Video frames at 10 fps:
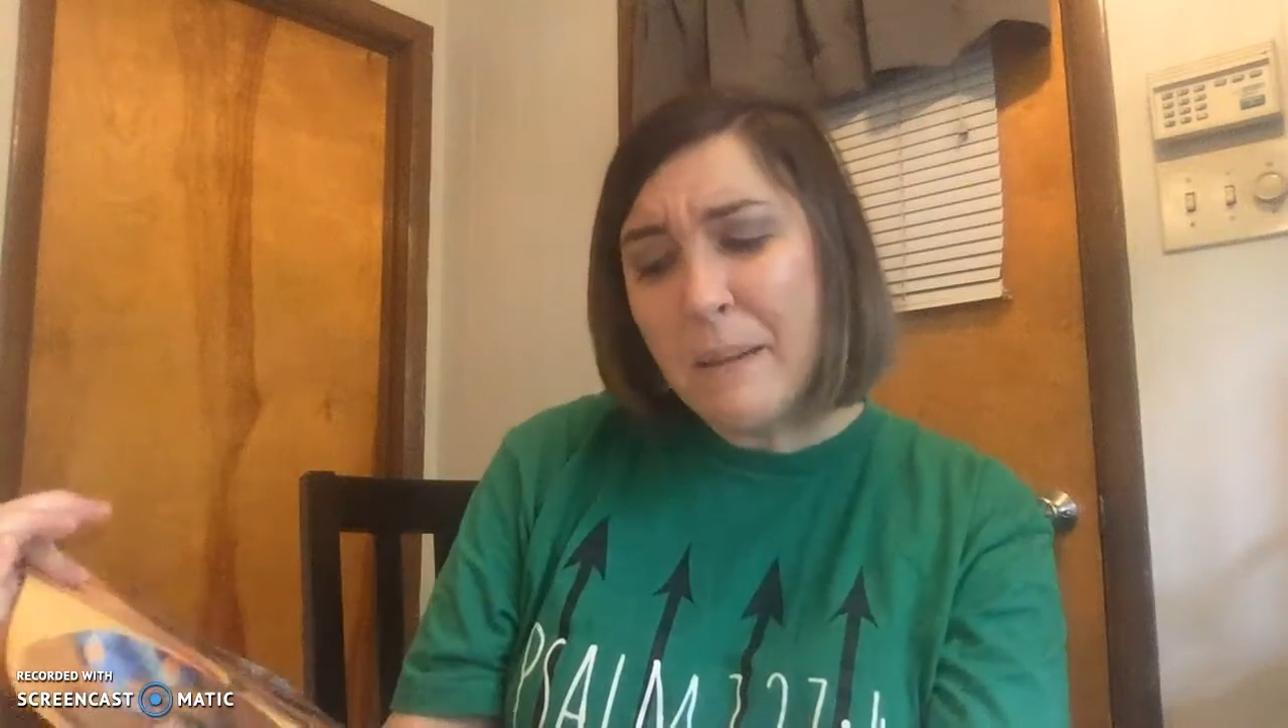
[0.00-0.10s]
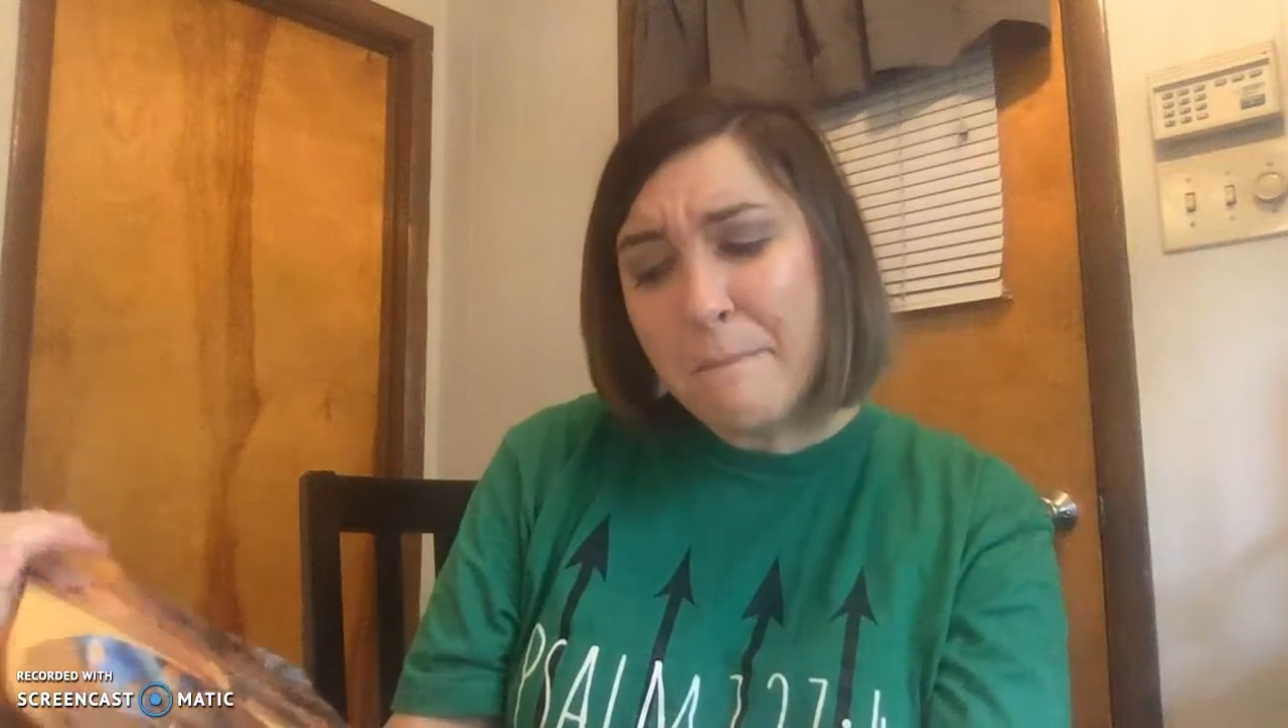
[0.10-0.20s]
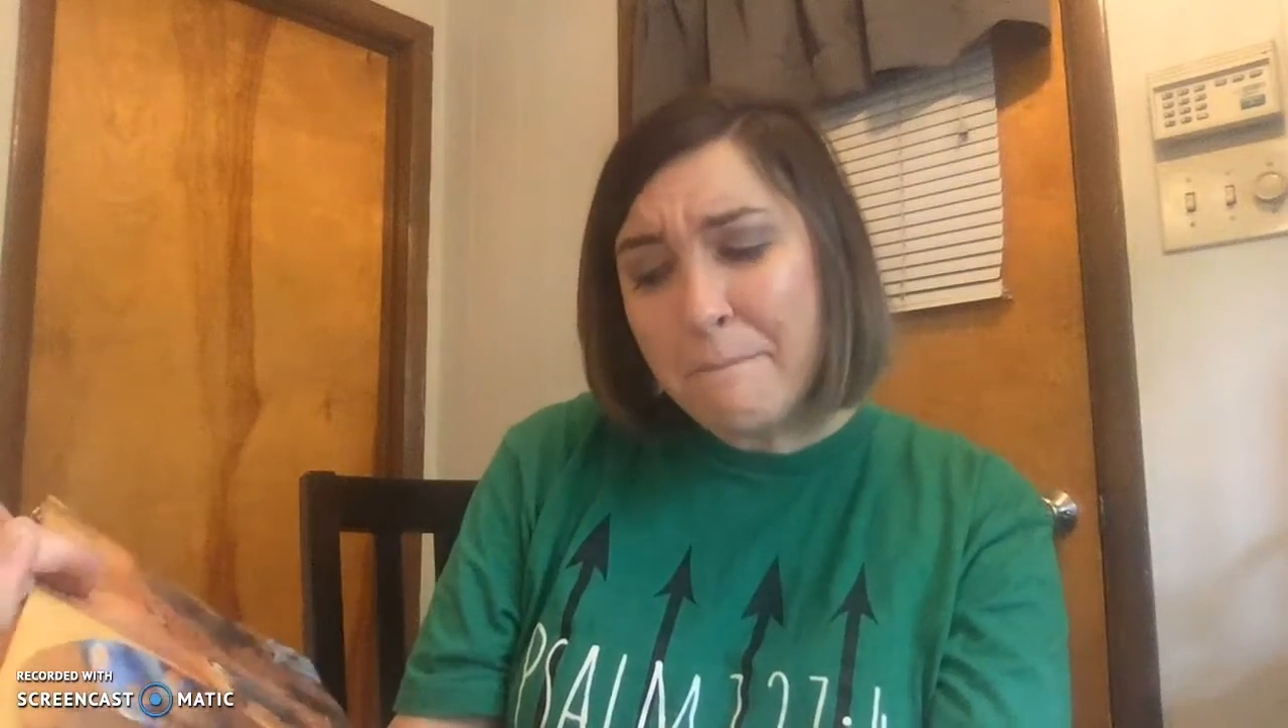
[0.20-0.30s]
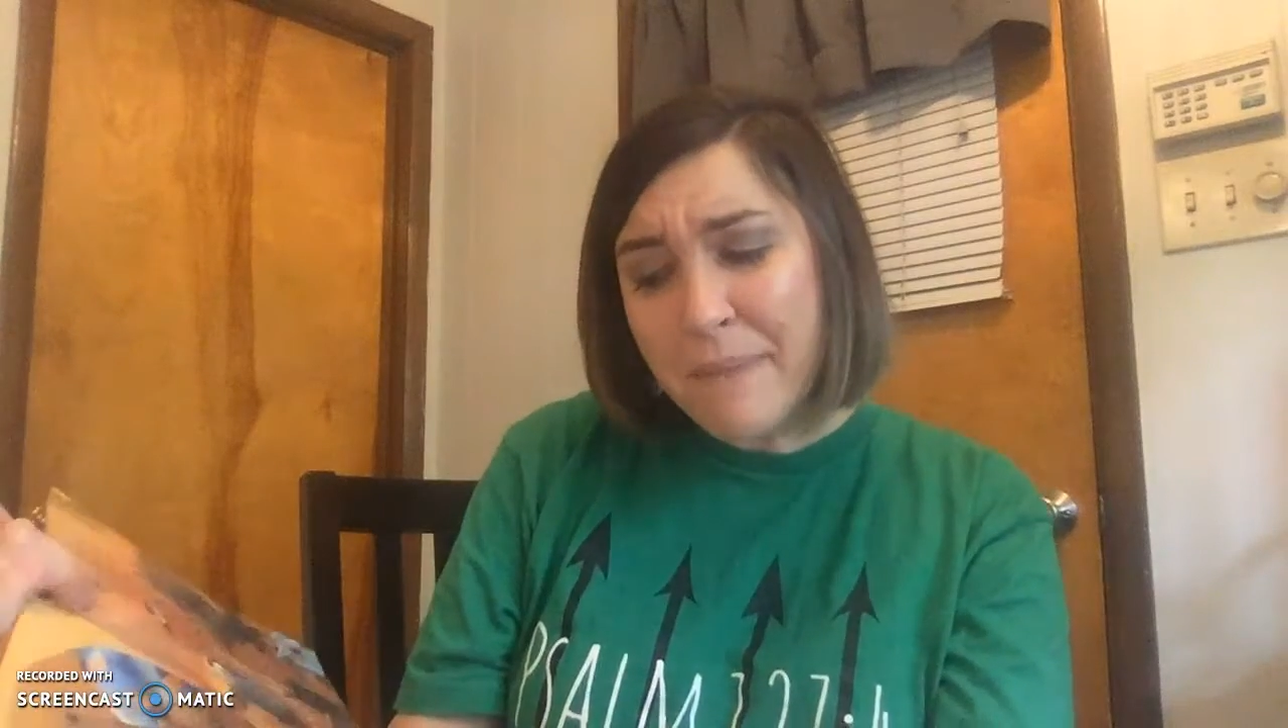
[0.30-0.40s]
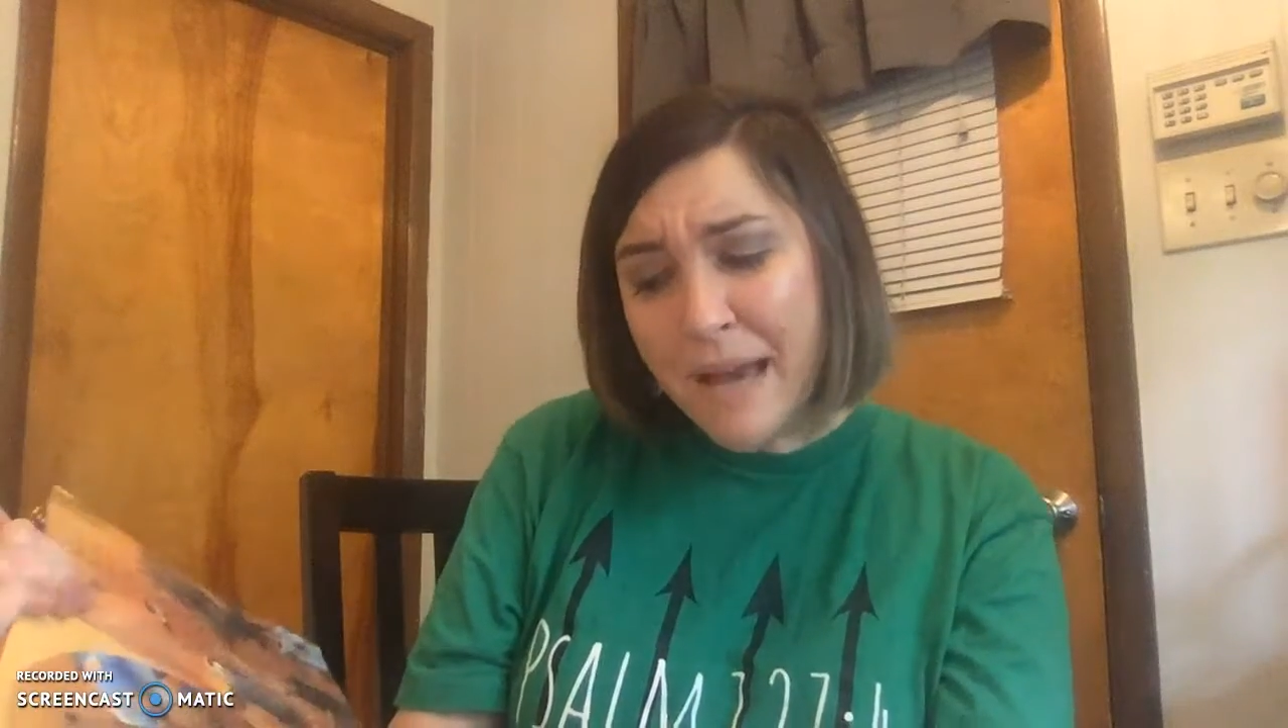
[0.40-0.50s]

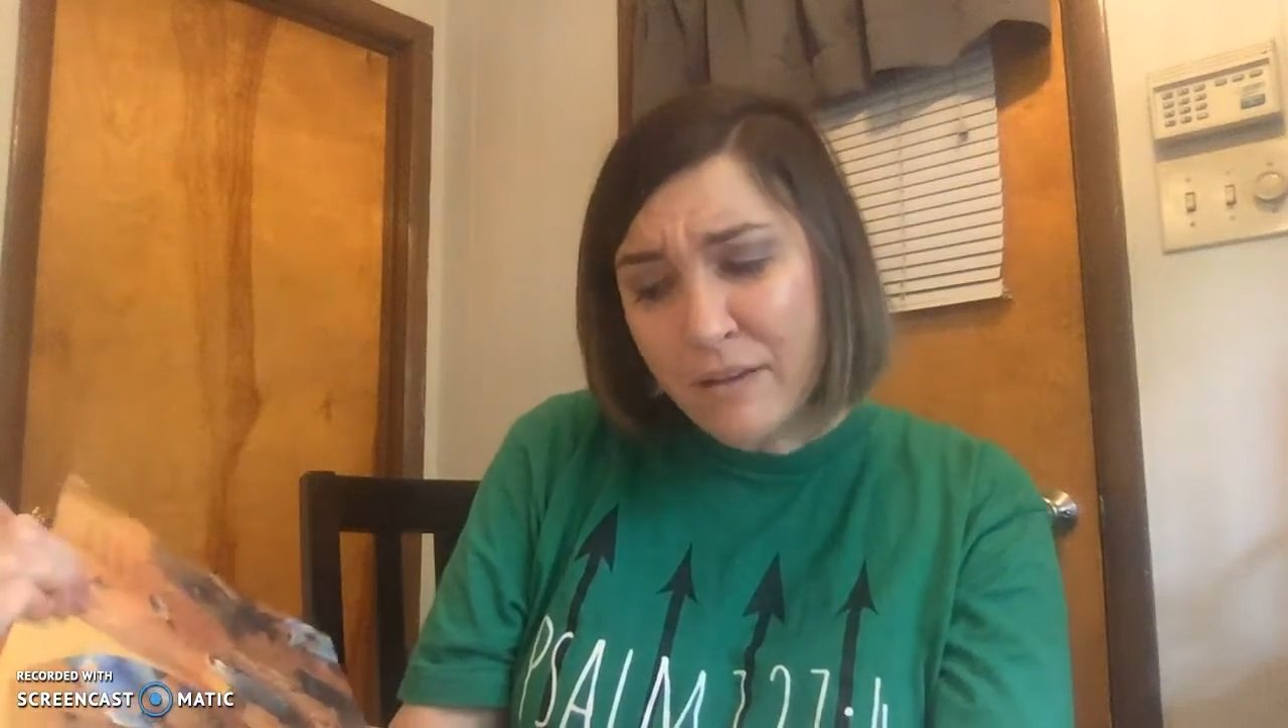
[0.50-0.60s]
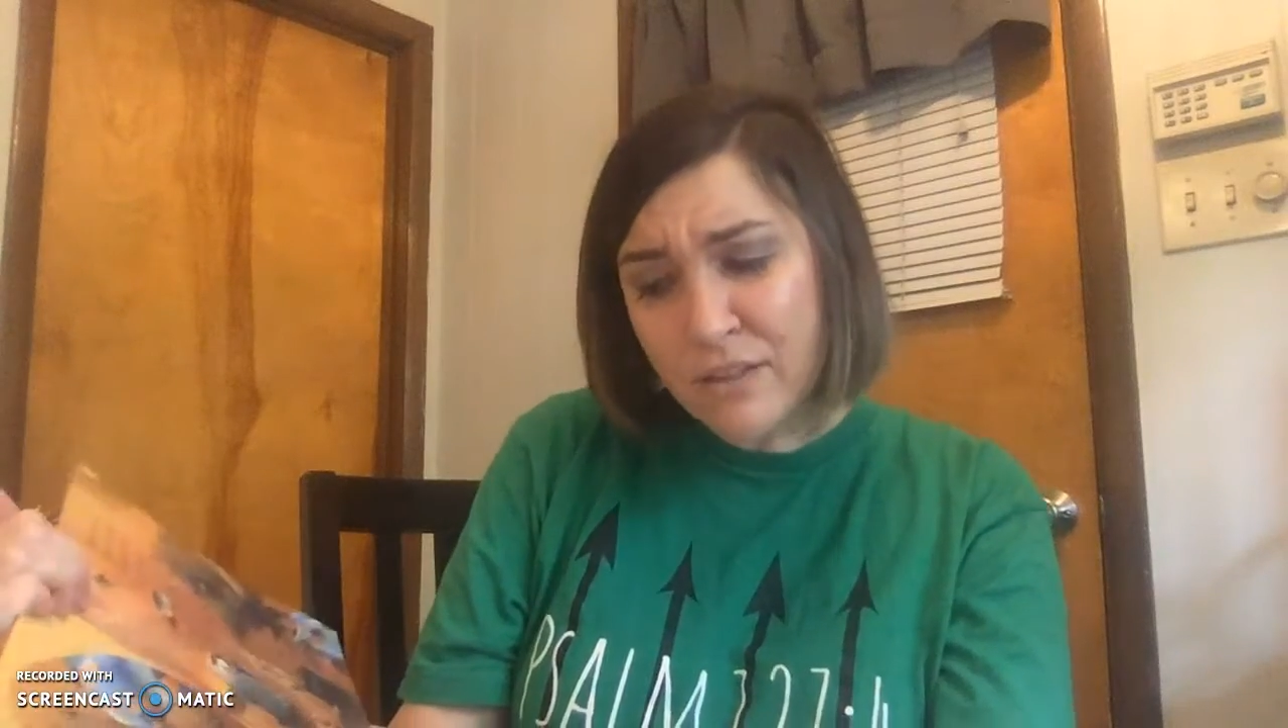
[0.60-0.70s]
Mouse